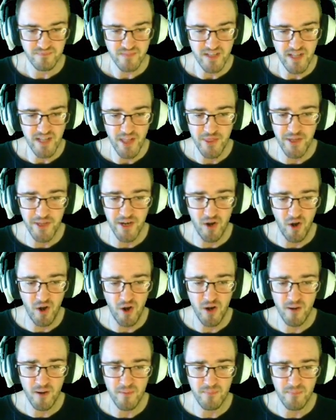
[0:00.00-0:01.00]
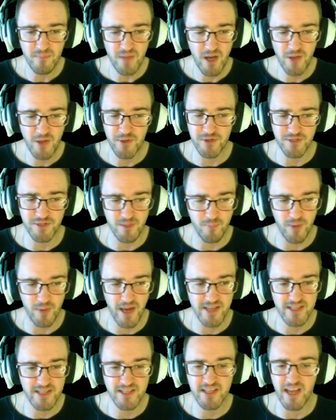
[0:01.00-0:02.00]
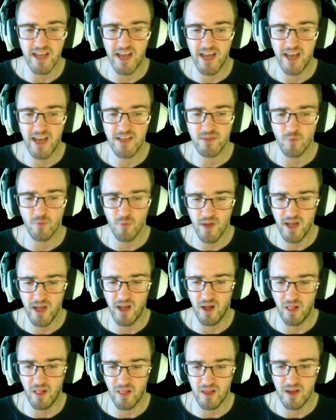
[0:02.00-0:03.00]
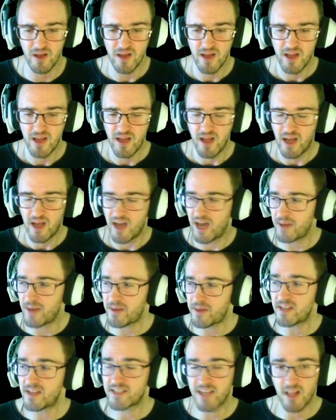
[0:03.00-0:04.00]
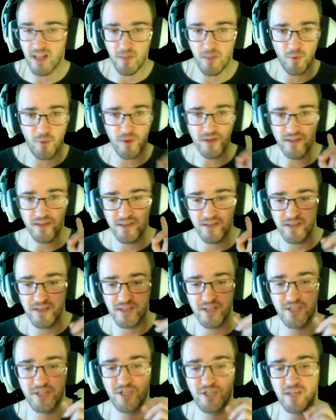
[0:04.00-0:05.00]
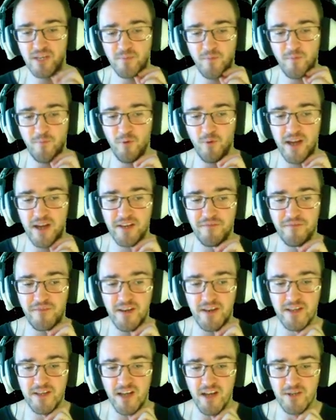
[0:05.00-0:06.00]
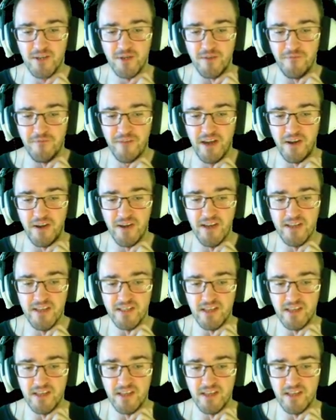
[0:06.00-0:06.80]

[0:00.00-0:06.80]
There are other surprises as well. I'm going to teleport to just before I defeated Dr. Nefarious.